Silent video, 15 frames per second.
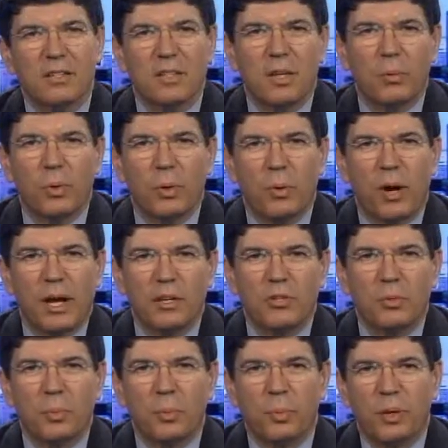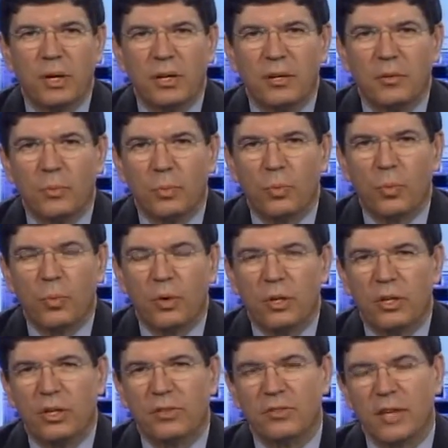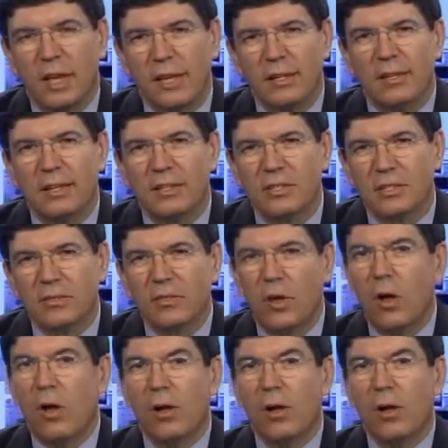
we were asked to prepare was a list of all